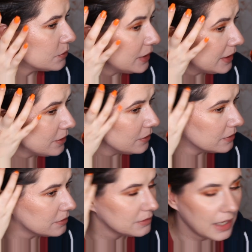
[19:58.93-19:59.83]
really
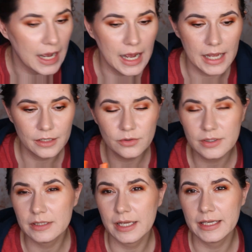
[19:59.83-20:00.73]
good. I
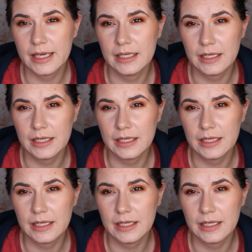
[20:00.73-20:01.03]
look like